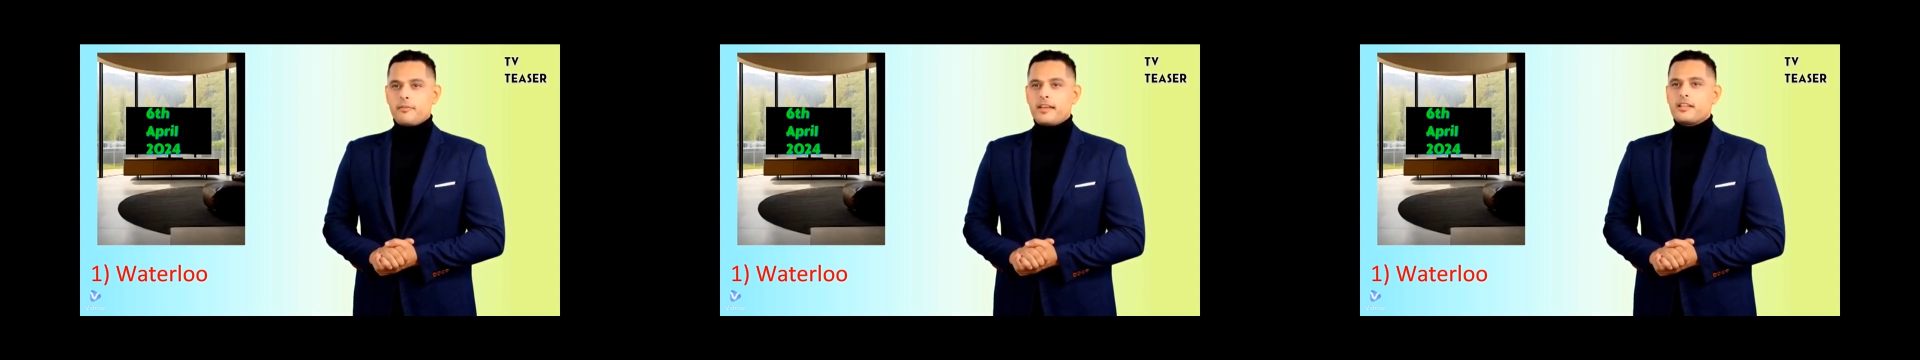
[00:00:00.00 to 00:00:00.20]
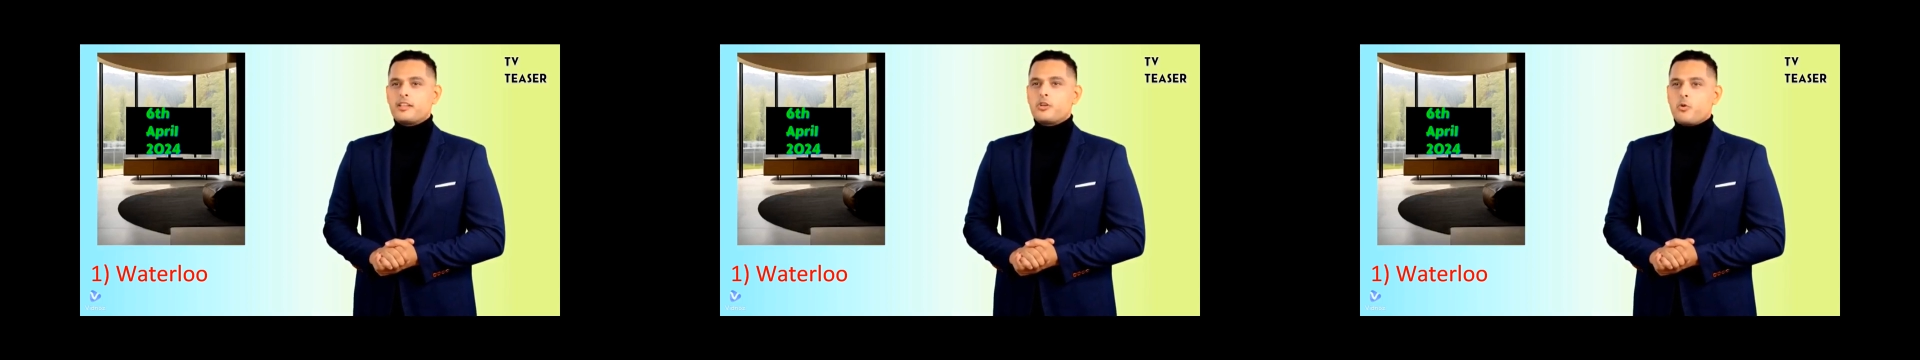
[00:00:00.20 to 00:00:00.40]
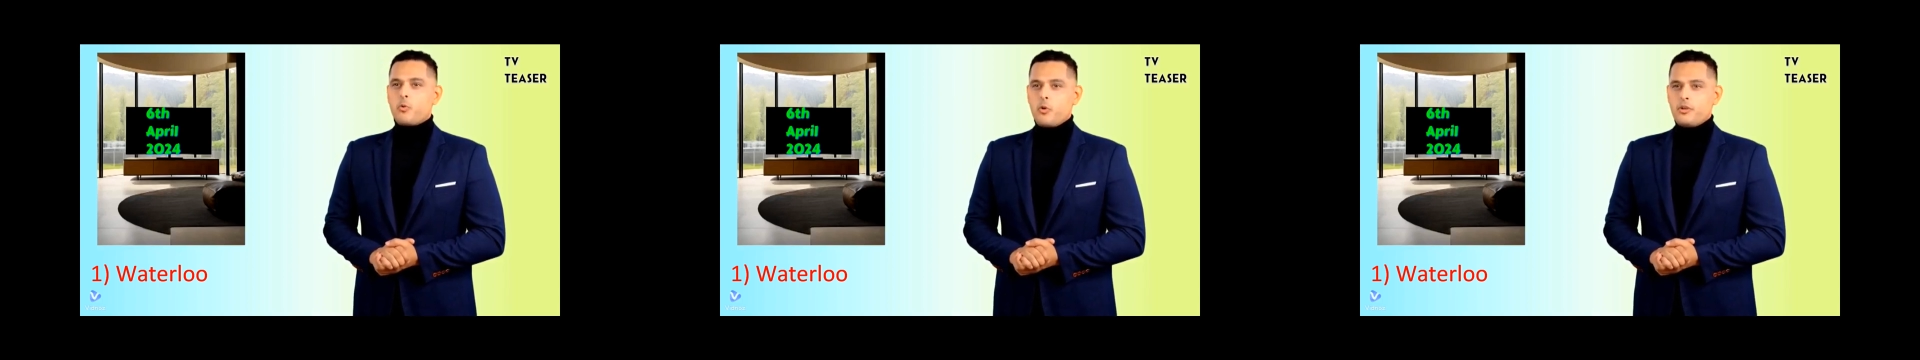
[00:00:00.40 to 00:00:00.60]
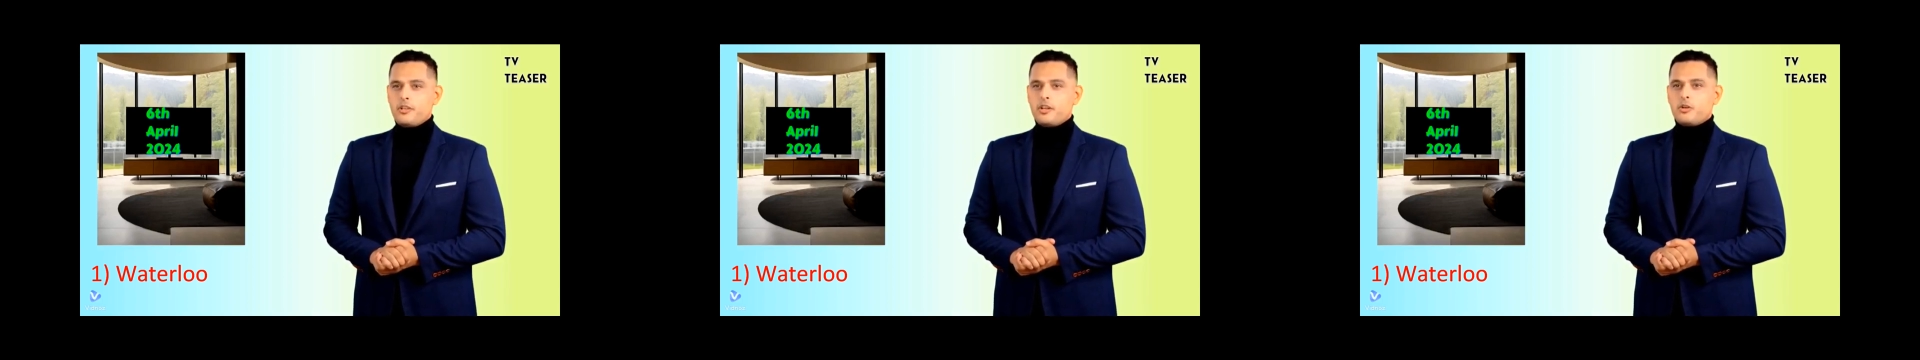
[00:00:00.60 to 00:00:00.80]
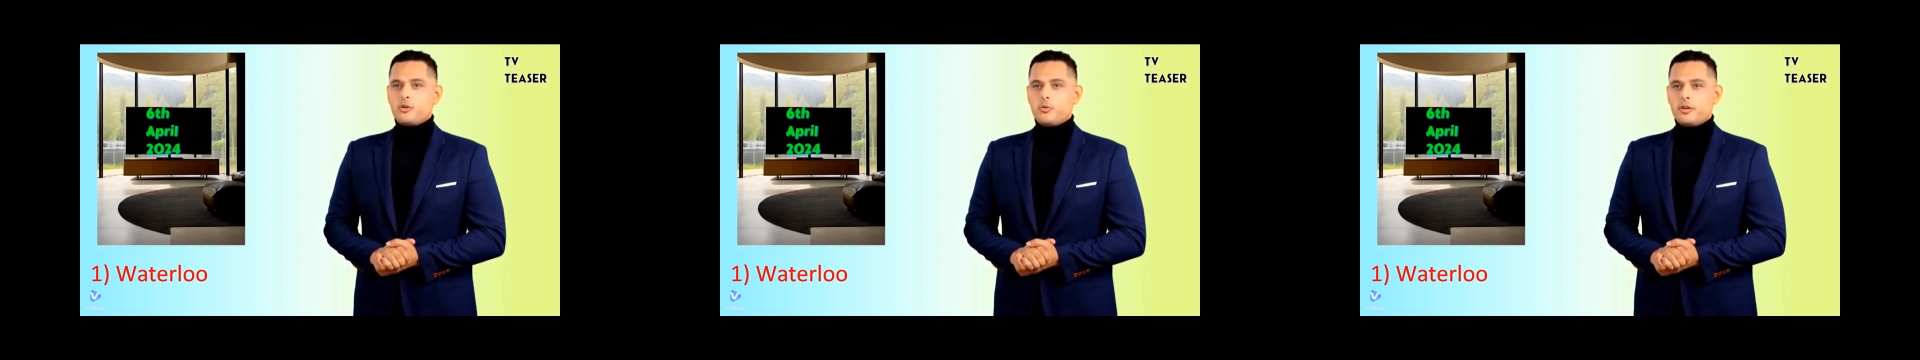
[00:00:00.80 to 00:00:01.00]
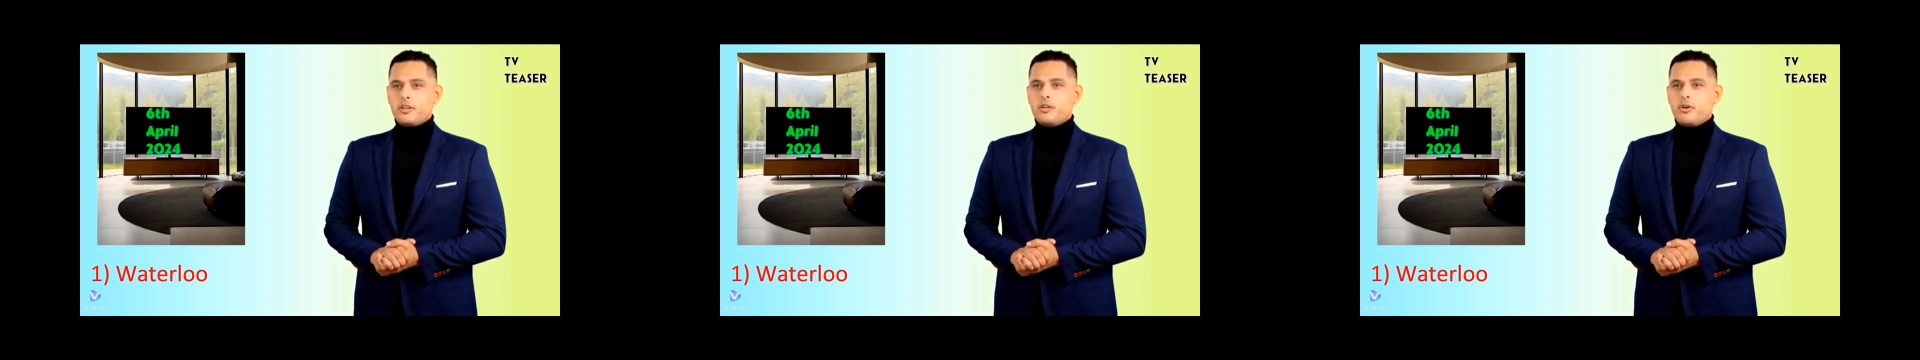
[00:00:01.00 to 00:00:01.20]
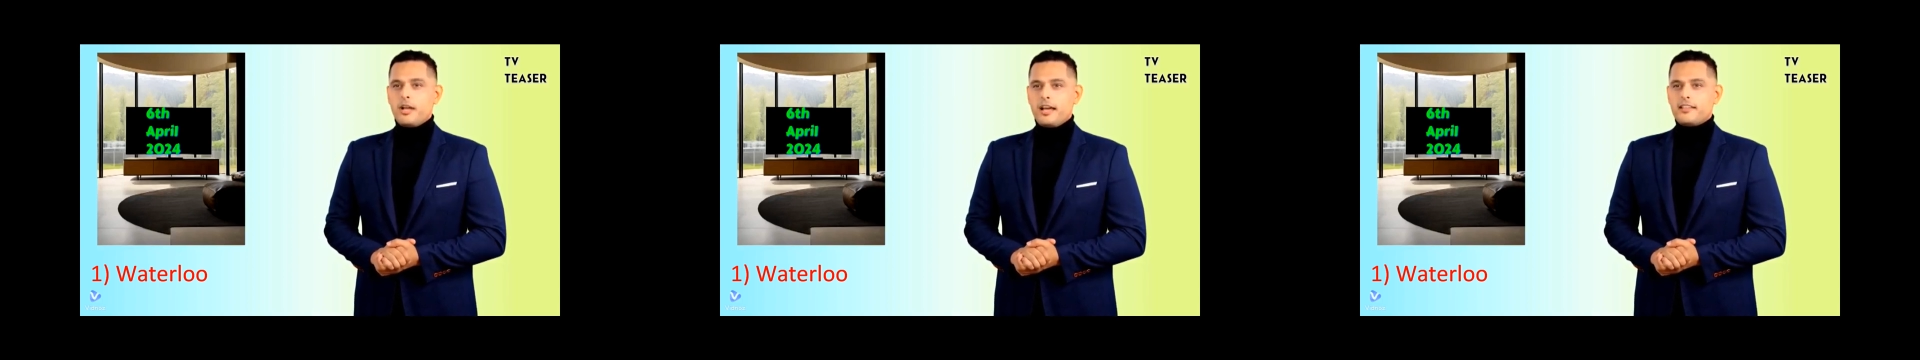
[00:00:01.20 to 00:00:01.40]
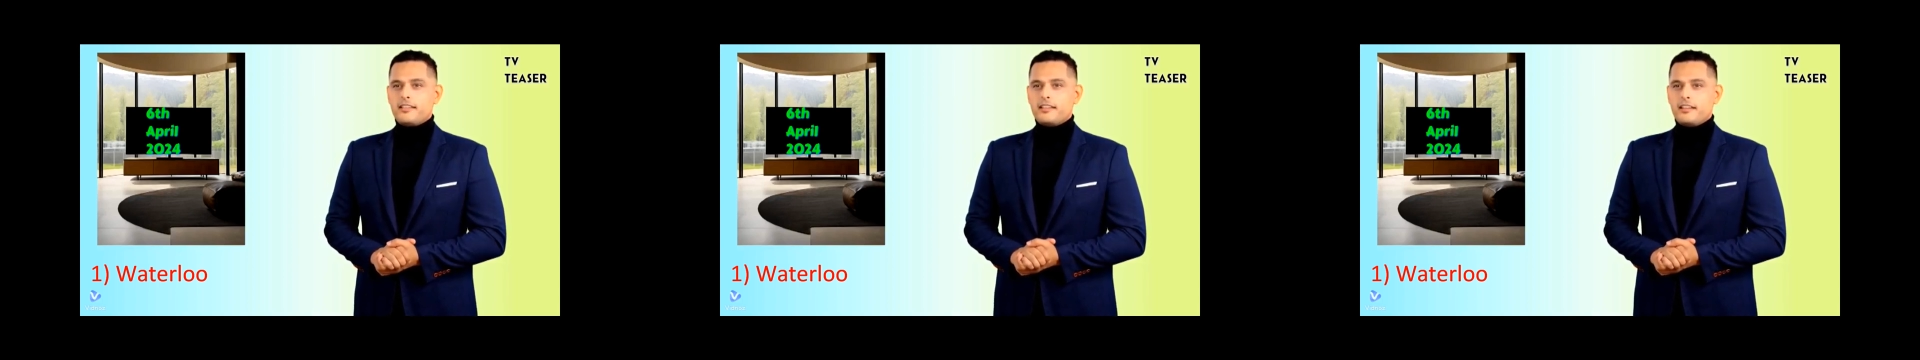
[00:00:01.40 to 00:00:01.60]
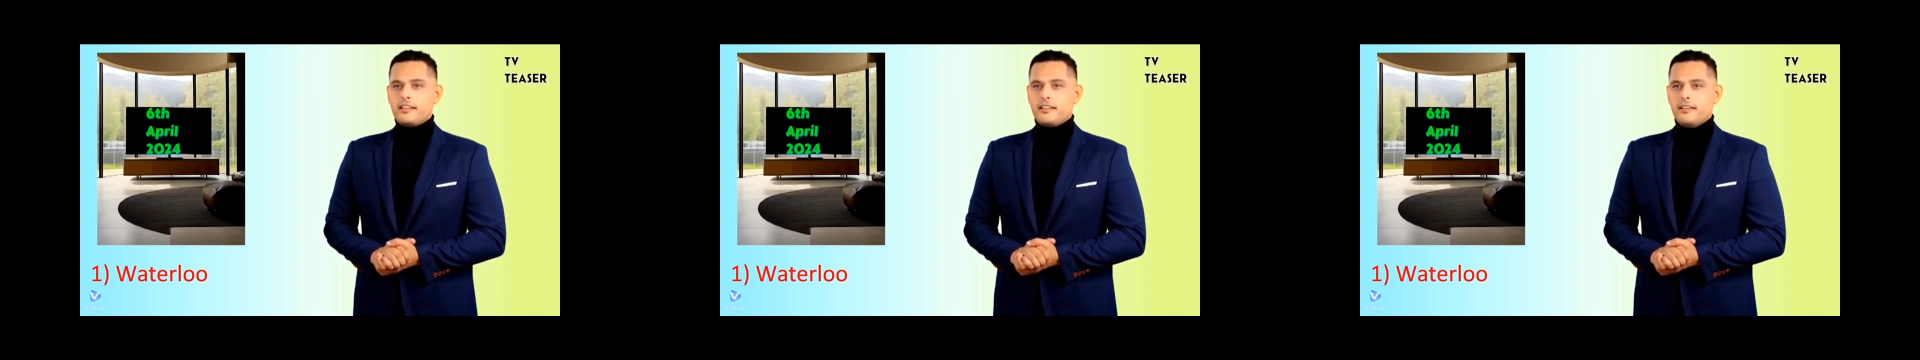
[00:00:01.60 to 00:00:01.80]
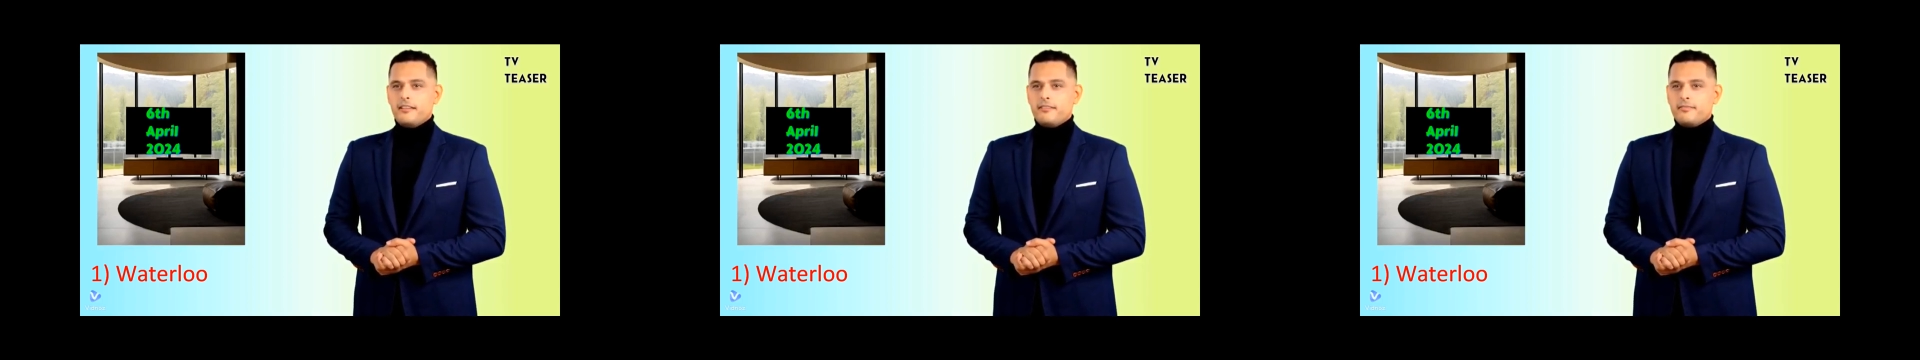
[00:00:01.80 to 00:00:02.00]
meet your Waterloo with your
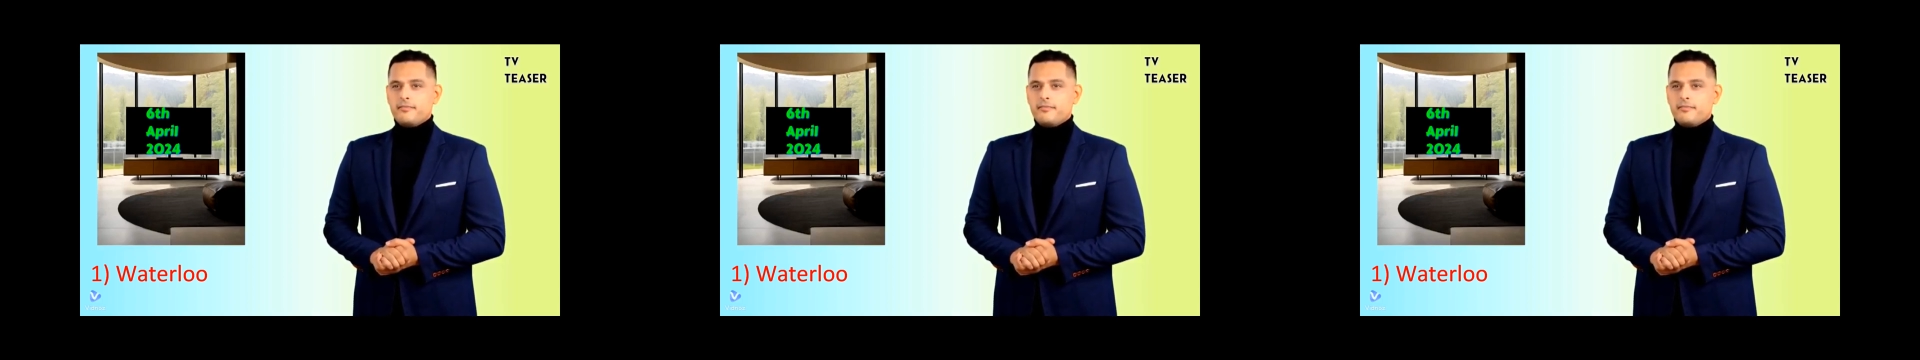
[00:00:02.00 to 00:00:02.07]
answers.